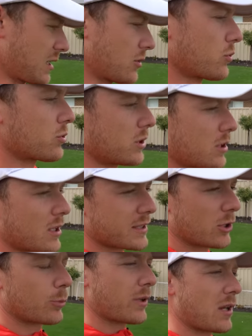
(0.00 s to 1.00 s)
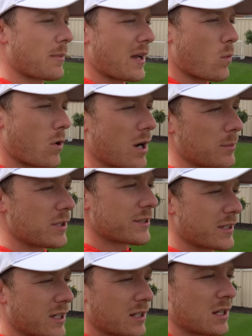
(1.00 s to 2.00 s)
I'll talk to you guys a little bit about why I'm
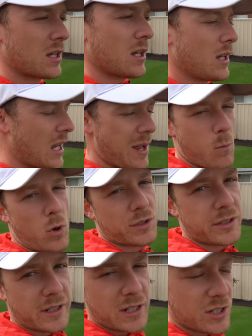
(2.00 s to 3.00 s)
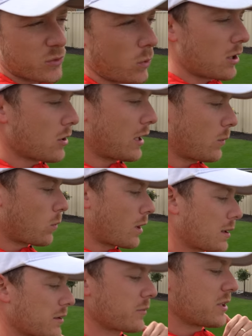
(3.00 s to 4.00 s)
using it and what's in it as well and
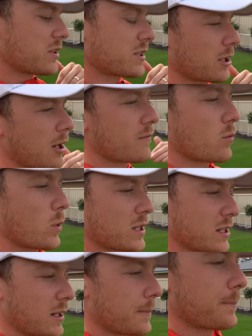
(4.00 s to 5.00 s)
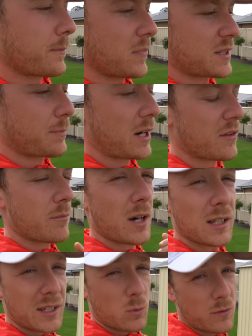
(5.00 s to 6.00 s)
why I'm going to be using it over winter as part of
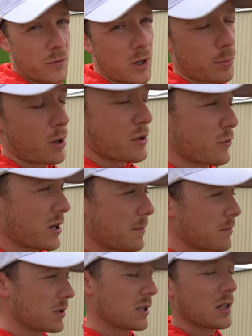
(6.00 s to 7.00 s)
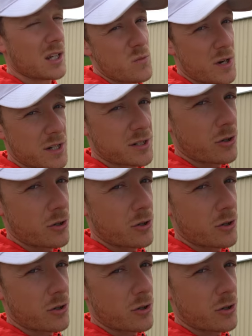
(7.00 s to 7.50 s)
my liquid fert program in winter